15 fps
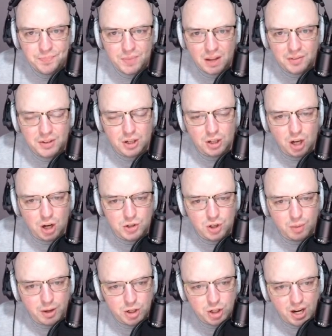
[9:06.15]
I think the last
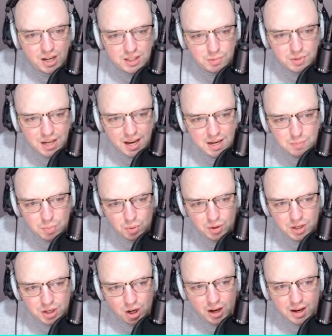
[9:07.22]
time I checked, he was
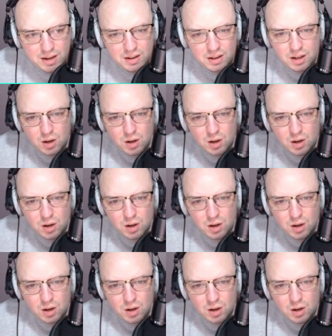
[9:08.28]
8.9.